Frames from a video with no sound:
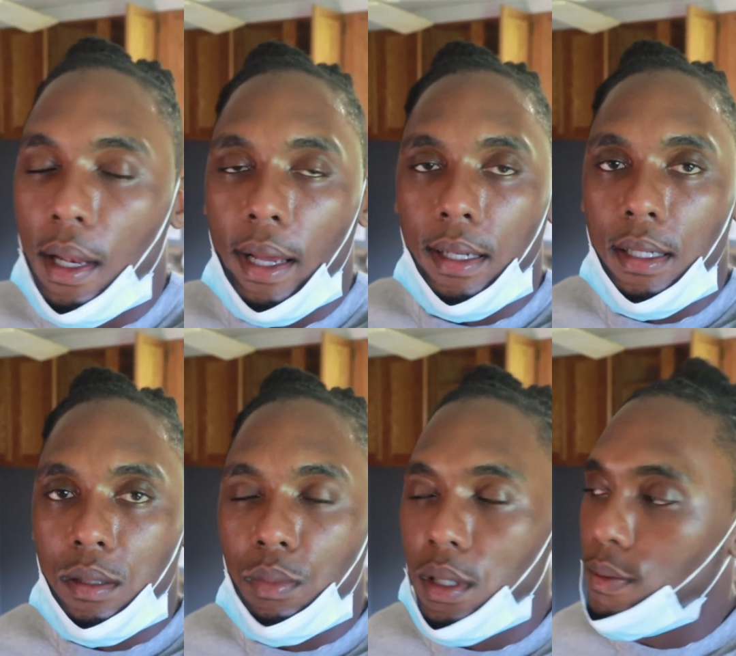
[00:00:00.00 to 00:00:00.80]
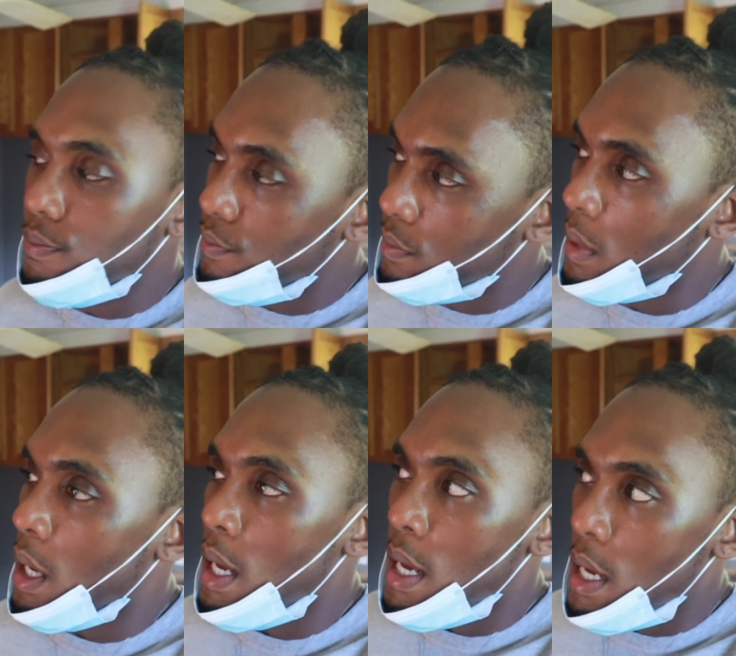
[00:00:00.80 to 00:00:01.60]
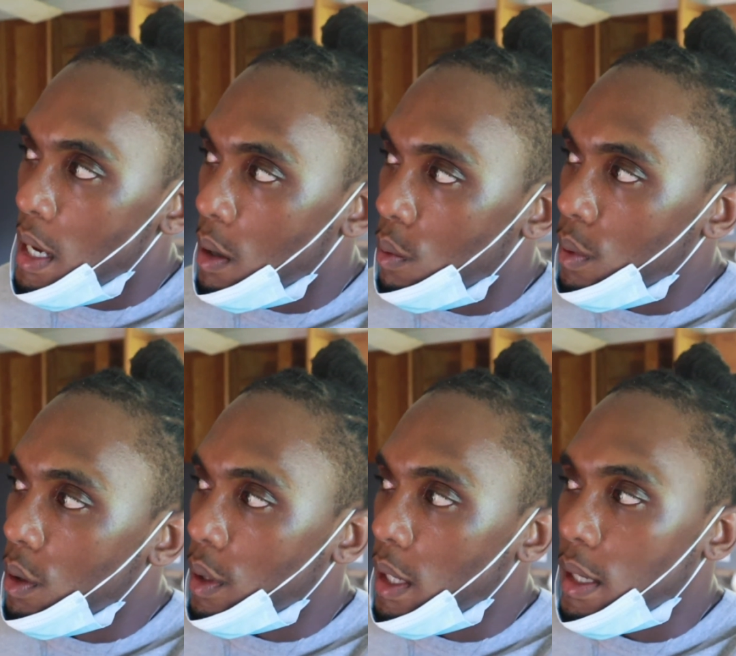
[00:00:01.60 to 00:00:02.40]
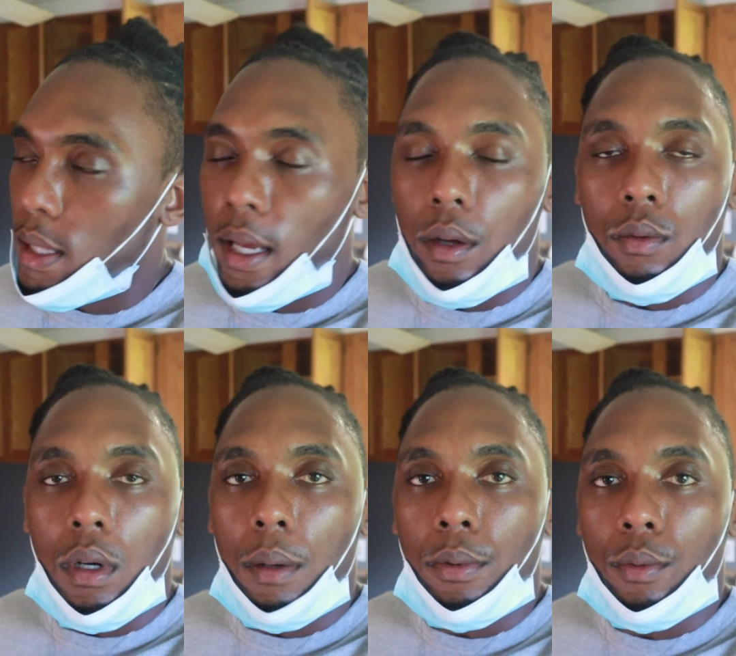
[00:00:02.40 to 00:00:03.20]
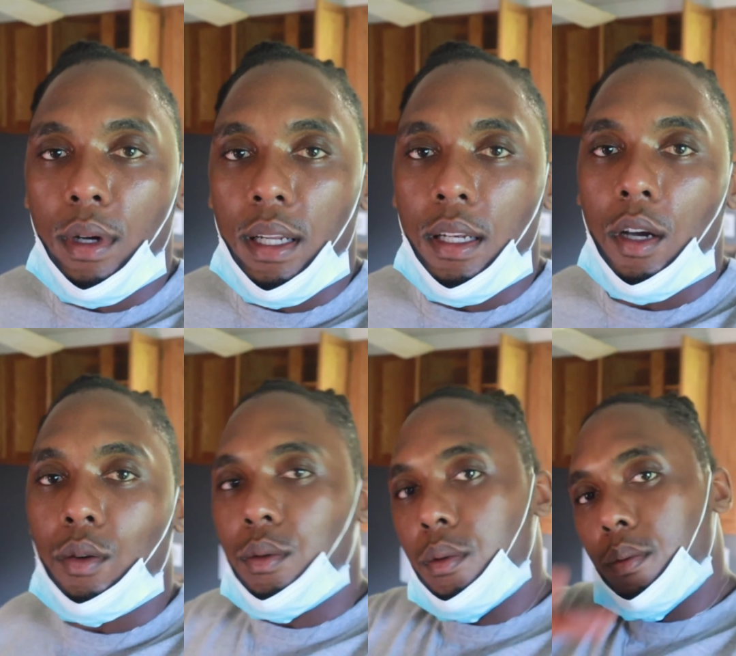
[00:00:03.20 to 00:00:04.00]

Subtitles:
like this, but we're going to get everything up and running, though.